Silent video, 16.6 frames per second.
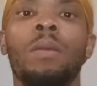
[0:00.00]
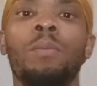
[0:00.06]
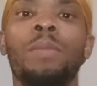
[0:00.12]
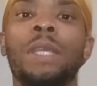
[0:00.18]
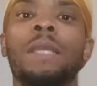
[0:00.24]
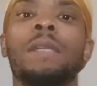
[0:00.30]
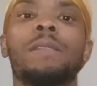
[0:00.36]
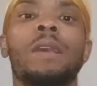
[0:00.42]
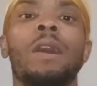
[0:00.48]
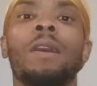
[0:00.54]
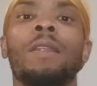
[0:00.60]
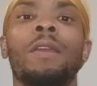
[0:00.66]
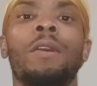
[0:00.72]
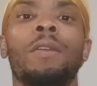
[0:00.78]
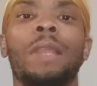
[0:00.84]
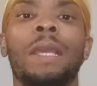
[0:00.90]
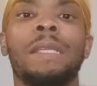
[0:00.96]
Because
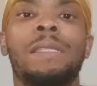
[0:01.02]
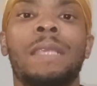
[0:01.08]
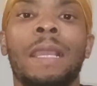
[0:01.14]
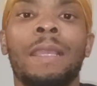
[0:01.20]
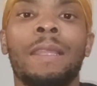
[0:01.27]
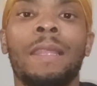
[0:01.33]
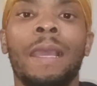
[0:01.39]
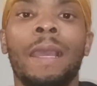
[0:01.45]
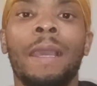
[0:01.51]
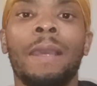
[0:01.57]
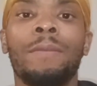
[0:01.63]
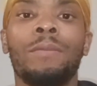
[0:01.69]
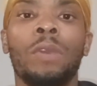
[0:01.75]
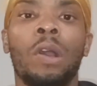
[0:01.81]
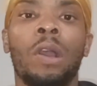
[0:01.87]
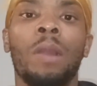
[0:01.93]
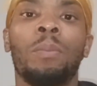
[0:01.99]
although they say that
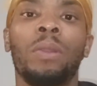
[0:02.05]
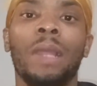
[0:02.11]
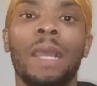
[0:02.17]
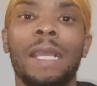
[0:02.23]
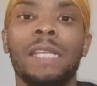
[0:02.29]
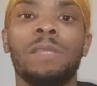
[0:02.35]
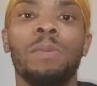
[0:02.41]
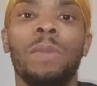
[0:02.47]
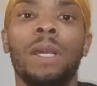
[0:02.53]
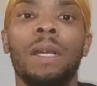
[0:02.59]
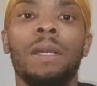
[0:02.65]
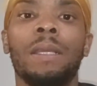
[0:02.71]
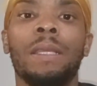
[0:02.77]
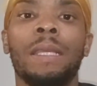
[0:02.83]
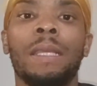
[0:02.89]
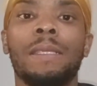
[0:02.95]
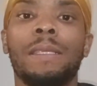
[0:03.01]
our plasma
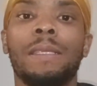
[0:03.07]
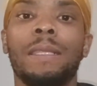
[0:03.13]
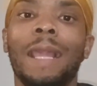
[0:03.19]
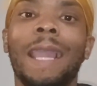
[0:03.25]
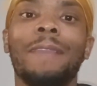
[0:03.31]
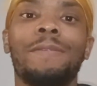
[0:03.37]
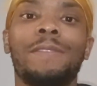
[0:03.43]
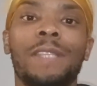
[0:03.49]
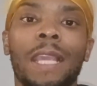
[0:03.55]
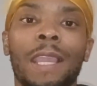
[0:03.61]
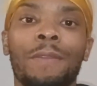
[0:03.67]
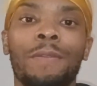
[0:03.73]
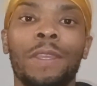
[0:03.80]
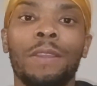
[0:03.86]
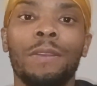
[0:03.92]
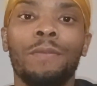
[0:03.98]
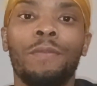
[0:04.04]
is
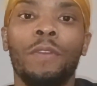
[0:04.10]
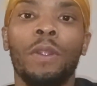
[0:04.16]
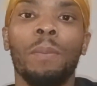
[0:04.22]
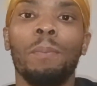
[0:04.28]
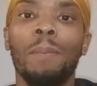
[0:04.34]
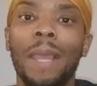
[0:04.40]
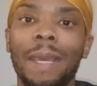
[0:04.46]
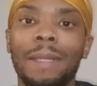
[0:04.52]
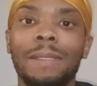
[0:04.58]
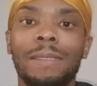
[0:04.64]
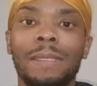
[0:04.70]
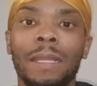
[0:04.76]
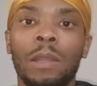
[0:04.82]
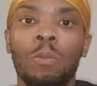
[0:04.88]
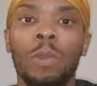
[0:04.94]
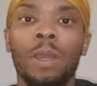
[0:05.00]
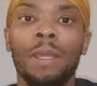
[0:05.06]
life-saving for medicine
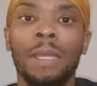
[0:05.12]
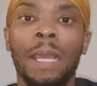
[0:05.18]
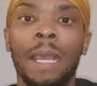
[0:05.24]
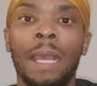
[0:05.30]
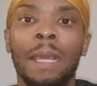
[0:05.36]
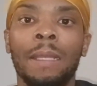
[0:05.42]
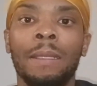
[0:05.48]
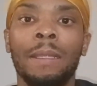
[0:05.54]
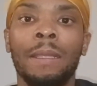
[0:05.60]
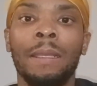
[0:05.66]
and whatnot,